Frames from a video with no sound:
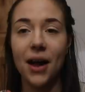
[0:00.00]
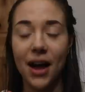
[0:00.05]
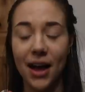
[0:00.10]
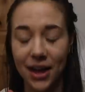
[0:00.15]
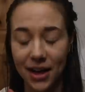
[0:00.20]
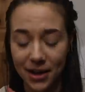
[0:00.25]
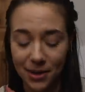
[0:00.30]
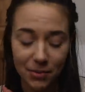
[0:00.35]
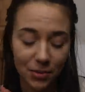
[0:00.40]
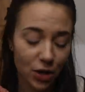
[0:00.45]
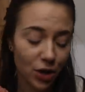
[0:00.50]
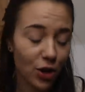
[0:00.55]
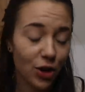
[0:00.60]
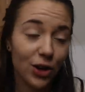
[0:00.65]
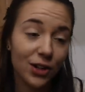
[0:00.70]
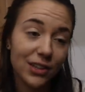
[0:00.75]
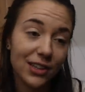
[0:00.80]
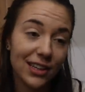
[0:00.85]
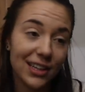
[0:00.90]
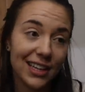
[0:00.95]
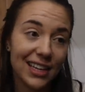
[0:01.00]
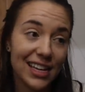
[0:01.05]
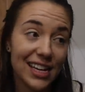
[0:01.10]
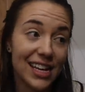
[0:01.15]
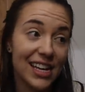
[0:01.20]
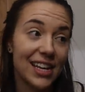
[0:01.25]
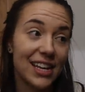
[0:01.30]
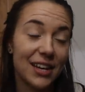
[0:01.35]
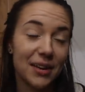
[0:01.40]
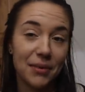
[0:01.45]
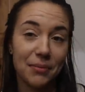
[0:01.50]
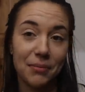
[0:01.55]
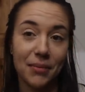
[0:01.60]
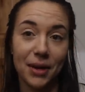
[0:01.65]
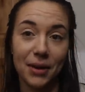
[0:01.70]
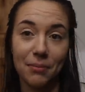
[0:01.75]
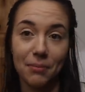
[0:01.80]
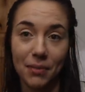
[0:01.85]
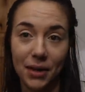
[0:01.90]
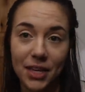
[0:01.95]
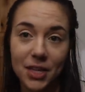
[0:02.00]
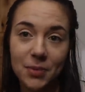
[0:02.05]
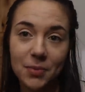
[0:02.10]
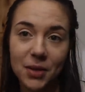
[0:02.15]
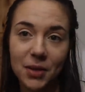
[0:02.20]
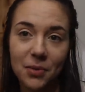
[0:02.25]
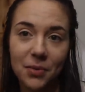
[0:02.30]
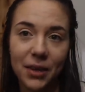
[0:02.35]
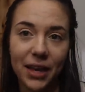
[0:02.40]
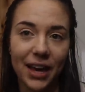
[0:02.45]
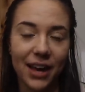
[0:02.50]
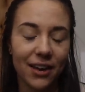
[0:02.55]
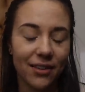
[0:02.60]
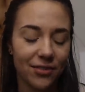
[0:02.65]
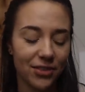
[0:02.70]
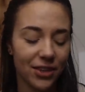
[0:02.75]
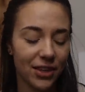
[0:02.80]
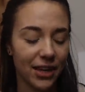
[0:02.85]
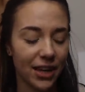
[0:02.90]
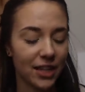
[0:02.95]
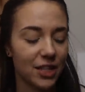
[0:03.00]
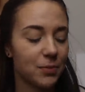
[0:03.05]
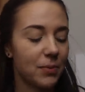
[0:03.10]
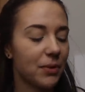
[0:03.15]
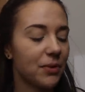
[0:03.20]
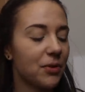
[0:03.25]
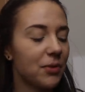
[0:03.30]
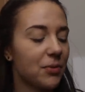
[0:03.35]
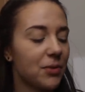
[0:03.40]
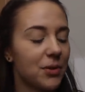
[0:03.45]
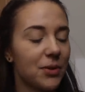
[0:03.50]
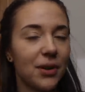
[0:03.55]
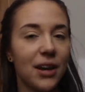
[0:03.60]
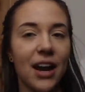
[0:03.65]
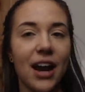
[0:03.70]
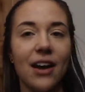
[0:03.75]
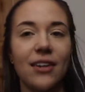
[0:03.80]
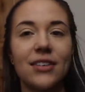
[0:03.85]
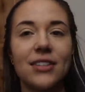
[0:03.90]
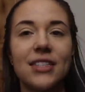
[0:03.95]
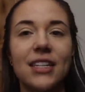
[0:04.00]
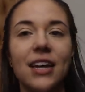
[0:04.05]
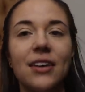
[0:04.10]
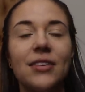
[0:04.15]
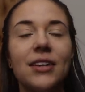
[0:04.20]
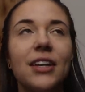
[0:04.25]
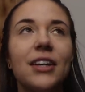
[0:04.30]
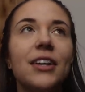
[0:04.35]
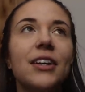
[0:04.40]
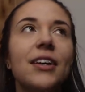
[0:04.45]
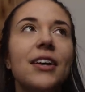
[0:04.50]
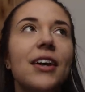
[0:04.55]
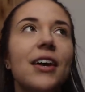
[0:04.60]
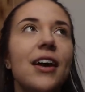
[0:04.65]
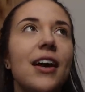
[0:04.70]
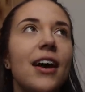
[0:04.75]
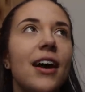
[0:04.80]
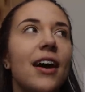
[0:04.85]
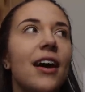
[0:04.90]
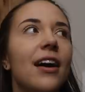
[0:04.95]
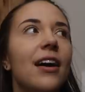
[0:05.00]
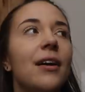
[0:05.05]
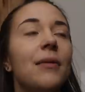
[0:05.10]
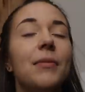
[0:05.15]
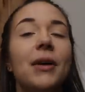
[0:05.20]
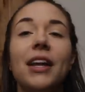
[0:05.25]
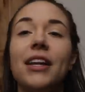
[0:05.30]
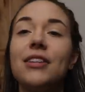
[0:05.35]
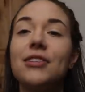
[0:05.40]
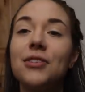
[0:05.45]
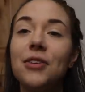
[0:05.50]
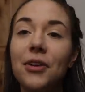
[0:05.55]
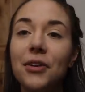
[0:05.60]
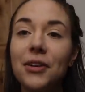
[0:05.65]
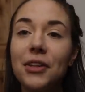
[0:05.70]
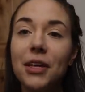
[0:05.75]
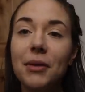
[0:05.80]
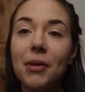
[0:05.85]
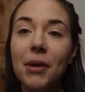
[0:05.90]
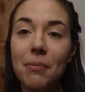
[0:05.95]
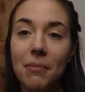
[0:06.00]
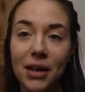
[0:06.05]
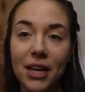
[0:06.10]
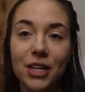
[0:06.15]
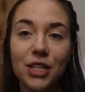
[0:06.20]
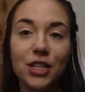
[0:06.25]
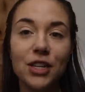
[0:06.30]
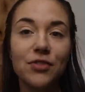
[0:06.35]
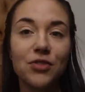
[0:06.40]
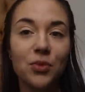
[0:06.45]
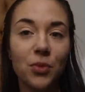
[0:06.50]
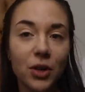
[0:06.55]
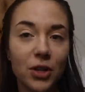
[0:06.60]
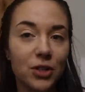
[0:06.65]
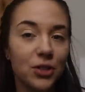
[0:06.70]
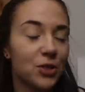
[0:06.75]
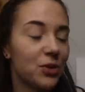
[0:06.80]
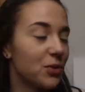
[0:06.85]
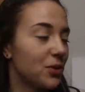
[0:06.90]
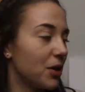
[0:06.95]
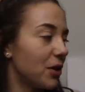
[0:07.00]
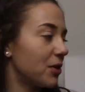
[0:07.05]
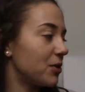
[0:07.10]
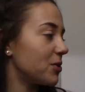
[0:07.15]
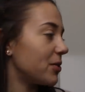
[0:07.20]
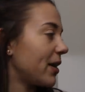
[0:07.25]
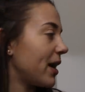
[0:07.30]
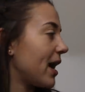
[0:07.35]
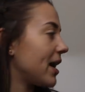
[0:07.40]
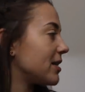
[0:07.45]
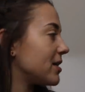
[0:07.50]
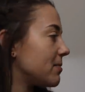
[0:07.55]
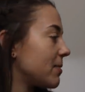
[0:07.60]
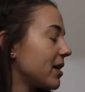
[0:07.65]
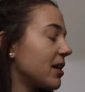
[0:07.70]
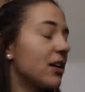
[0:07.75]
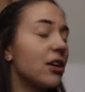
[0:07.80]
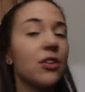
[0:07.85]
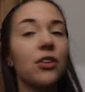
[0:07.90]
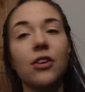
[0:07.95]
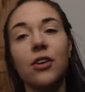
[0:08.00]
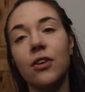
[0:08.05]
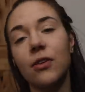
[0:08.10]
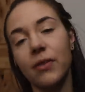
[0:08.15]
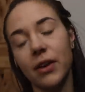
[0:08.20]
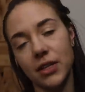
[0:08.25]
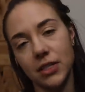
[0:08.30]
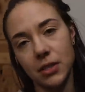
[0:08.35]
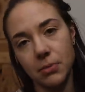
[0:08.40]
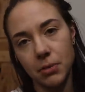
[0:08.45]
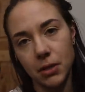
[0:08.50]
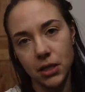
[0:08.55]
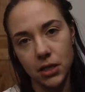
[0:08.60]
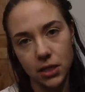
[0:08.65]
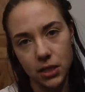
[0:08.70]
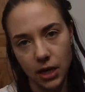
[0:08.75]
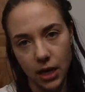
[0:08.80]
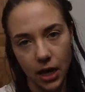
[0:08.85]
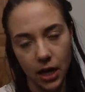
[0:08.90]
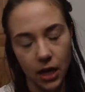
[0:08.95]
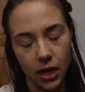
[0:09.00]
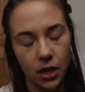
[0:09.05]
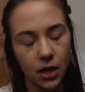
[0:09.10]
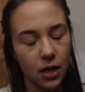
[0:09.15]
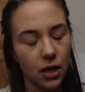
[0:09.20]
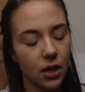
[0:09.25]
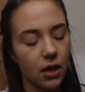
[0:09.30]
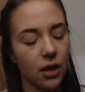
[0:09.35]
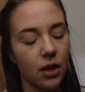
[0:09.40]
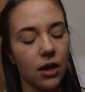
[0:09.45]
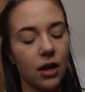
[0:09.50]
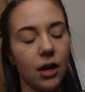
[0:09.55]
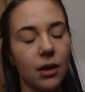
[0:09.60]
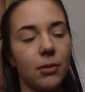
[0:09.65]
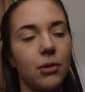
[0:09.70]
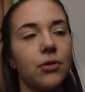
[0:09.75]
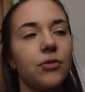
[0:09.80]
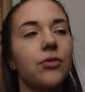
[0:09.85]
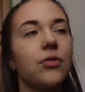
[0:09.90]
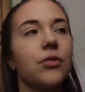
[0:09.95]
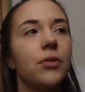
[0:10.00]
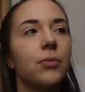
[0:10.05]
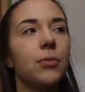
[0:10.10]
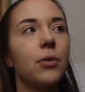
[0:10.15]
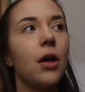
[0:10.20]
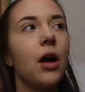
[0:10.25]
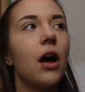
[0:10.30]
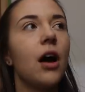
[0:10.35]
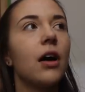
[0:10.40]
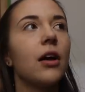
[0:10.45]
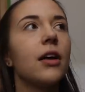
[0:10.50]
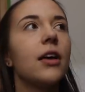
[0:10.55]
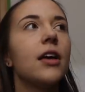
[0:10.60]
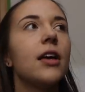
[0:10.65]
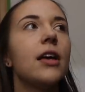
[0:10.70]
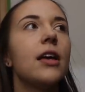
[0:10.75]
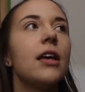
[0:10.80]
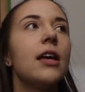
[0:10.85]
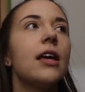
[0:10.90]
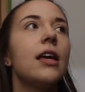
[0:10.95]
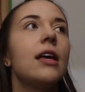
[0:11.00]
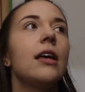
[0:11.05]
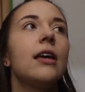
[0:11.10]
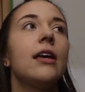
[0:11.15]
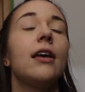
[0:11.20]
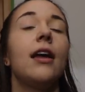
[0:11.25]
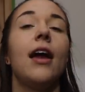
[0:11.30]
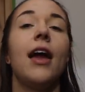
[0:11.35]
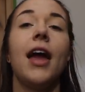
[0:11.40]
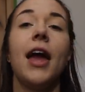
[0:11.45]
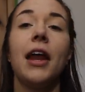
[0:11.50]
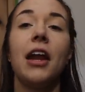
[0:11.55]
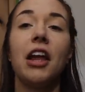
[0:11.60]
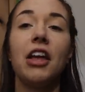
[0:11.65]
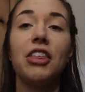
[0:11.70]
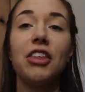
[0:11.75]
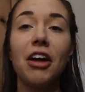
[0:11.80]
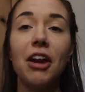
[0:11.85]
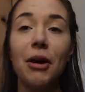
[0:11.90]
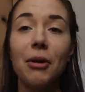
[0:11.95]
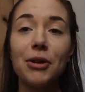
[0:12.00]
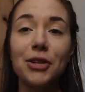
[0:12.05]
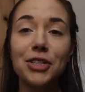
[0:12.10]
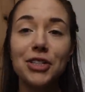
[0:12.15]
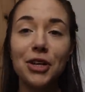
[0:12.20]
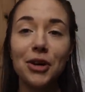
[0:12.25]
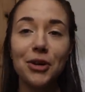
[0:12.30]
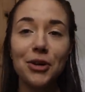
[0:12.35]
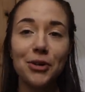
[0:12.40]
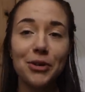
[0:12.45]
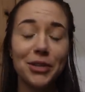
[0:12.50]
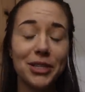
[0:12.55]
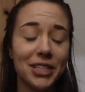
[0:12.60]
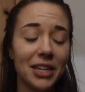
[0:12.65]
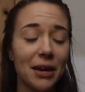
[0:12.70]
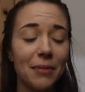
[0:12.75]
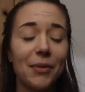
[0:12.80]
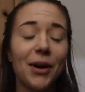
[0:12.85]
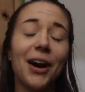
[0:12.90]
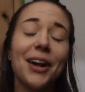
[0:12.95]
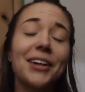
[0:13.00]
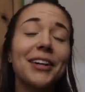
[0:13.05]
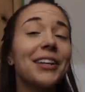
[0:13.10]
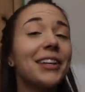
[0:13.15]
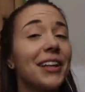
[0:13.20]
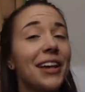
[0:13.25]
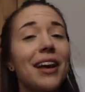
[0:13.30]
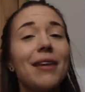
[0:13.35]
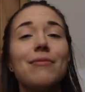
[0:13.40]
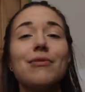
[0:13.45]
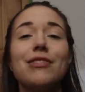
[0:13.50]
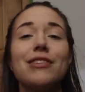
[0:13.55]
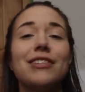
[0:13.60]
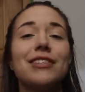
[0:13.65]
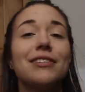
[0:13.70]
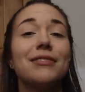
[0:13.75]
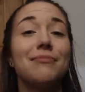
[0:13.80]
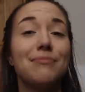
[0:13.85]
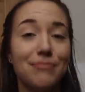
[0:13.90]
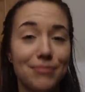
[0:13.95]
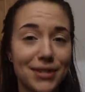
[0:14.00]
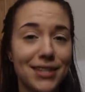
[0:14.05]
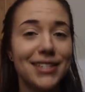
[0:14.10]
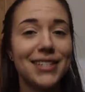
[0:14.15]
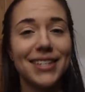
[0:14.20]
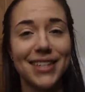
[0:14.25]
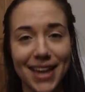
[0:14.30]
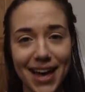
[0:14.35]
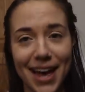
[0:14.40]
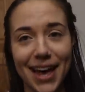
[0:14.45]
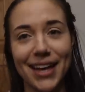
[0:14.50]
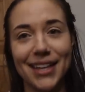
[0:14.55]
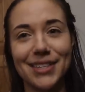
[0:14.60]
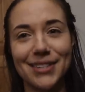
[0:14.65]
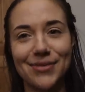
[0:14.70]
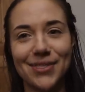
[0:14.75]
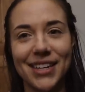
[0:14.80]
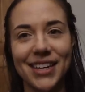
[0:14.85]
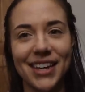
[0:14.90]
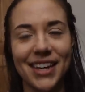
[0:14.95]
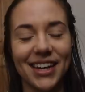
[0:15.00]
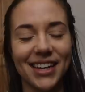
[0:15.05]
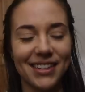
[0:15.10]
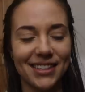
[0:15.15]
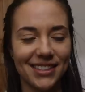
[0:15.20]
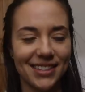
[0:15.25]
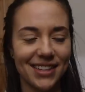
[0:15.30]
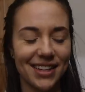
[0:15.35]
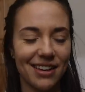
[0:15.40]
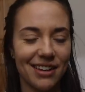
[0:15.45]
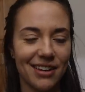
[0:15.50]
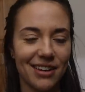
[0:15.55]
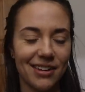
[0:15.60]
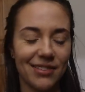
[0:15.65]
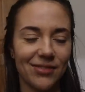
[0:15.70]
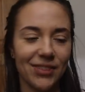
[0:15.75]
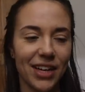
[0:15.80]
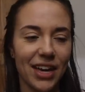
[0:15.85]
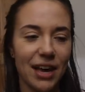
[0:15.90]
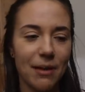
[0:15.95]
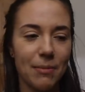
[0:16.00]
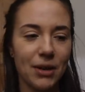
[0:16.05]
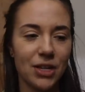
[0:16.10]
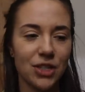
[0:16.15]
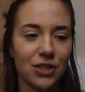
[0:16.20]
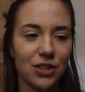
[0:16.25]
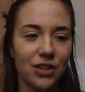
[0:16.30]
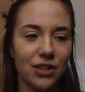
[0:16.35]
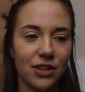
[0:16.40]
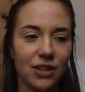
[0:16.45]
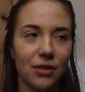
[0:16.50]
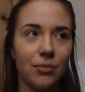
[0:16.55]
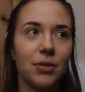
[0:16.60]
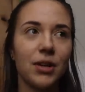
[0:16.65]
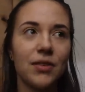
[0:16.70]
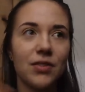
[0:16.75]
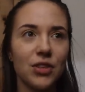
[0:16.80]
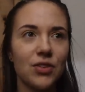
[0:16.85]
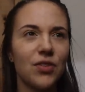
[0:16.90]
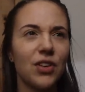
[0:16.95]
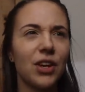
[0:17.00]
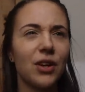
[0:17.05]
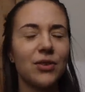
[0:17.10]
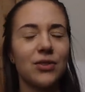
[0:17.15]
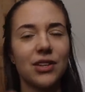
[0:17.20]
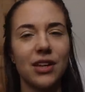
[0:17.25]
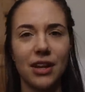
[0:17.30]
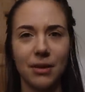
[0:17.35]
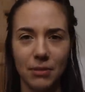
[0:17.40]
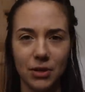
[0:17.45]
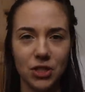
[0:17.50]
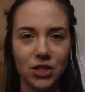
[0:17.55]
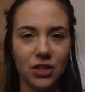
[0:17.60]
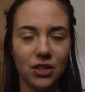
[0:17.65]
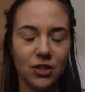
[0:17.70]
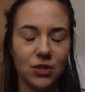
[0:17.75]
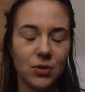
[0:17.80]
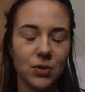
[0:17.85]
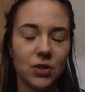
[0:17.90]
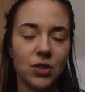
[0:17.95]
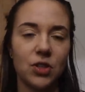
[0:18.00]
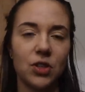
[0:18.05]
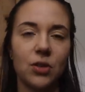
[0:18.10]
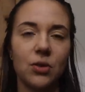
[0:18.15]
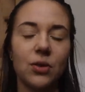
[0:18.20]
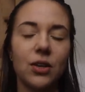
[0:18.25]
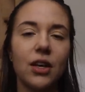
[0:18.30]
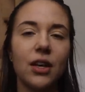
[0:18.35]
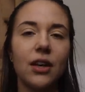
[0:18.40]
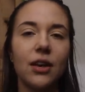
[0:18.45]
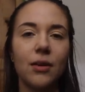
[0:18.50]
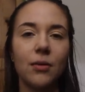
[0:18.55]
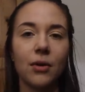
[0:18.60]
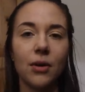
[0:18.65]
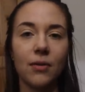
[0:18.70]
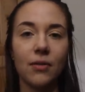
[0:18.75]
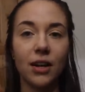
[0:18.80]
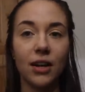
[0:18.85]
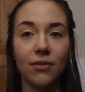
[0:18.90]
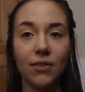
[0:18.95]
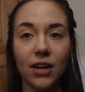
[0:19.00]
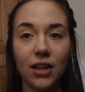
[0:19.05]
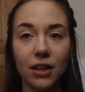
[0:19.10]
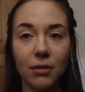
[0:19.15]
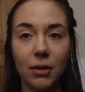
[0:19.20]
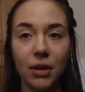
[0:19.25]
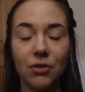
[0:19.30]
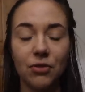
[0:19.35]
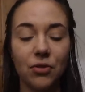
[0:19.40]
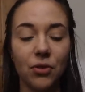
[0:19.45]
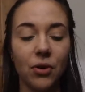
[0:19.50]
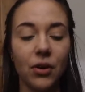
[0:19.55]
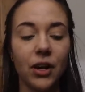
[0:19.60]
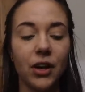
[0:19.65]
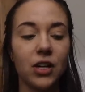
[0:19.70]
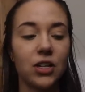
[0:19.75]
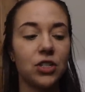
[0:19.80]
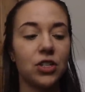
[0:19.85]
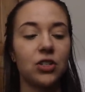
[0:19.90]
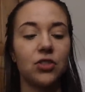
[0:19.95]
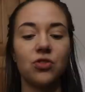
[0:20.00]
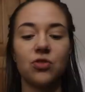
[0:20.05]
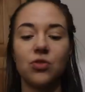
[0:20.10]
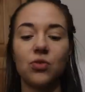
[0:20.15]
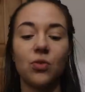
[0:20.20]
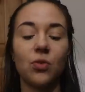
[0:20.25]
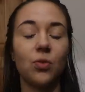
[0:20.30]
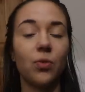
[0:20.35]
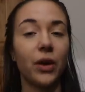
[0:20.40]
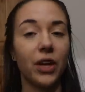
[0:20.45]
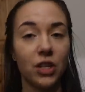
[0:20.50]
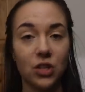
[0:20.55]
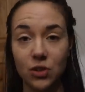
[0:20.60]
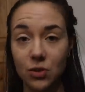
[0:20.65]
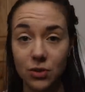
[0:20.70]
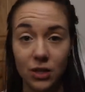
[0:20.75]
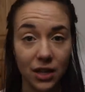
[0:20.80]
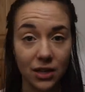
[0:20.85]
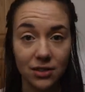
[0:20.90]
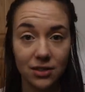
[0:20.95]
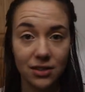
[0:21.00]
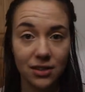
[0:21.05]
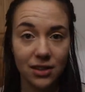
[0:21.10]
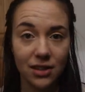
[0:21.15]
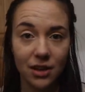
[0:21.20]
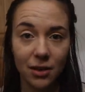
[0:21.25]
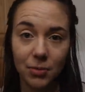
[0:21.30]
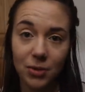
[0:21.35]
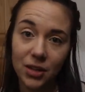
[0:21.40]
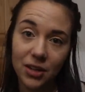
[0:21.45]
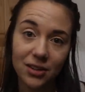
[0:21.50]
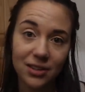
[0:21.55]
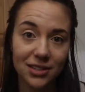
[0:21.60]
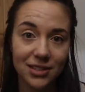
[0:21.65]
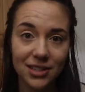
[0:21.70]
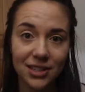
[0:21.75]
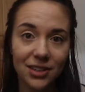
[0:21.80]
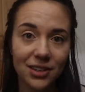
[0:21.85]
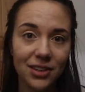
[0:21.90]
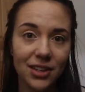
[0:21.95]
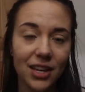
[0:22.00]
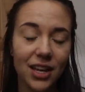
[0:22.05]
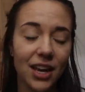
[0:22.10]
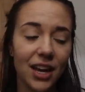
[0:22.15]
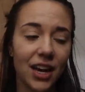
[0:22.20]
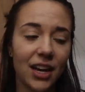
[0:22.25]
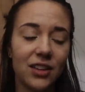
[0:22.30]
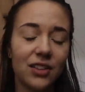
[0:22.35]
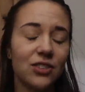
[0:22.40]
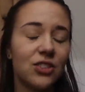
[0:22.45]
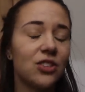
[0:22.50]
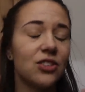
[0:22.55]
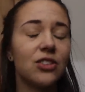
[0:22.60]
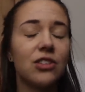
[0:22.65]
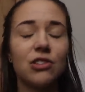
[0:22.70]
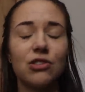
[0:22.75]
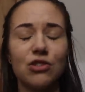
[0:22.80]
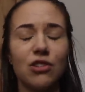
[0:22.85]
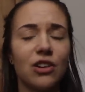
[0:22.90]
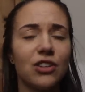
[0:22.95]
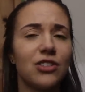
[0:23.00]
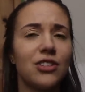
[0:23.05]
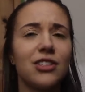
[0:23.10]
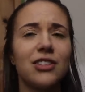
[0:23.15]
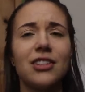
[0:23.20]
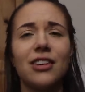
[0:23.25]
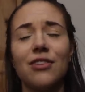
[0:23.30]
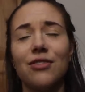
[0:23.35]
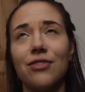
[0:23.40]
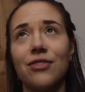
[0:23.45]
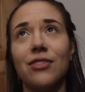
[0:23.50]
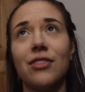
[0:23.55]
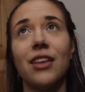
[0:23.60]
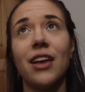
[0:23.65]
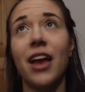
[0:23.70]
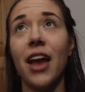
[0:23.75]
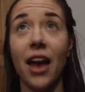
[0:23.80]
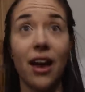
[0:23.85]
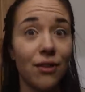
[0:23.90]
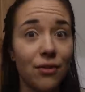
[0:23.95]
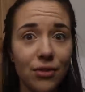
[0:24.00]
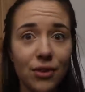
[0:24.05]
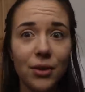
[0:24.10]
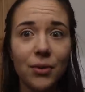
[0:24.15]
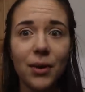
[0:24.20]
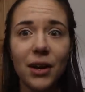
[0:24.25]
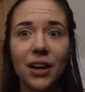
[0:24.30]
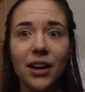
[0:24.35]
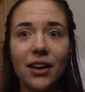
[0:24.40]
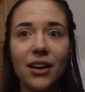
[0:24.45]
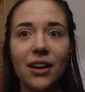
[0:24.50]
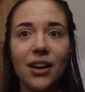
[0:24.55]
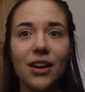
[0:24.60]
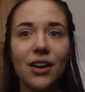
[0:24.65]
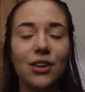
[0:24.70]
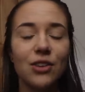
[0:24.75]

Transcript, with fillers: I'm currently in my basement. We have the guest bedroom to our house down here, um, and it's currently my makeshift work studio. So I had to make another recipe today um, for the blog, and I thought I would show you some unglamorous BTS because, um, like I mentioned in previous videos, and I mentioned this one too, we're renovating the main floor and it's just way too dusty up there still, and there's just construction stuff everywhere.